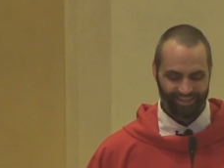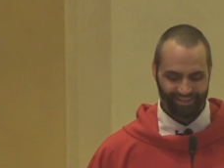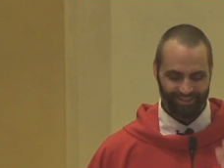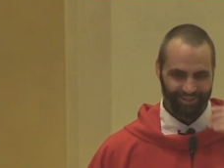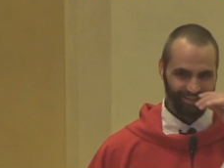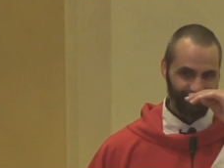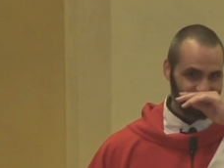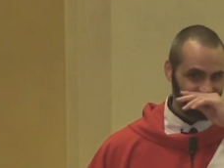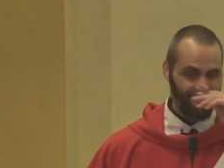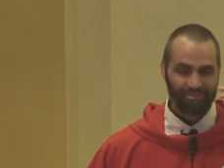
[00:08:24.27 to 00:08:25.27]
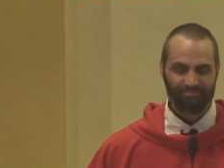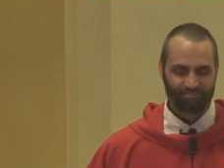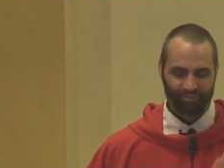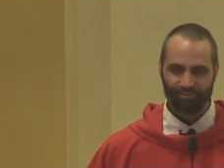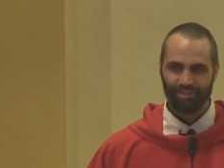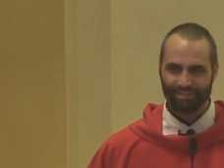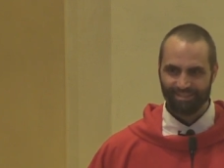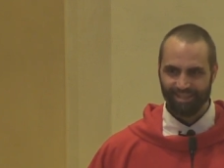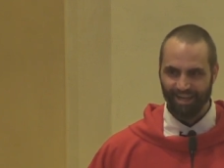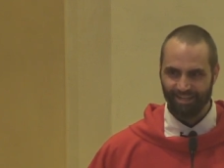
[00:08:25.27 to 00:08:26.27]
You're going to just let, want this
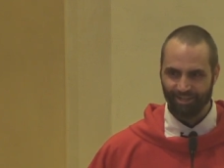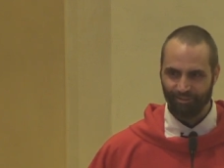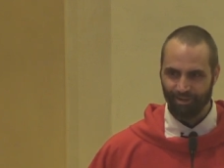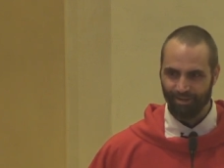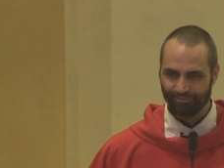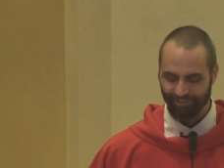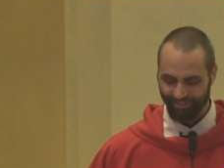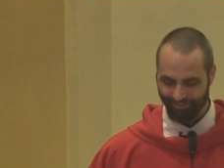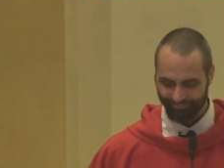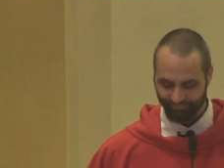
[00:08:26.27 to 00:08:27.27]
guy to go off, you know?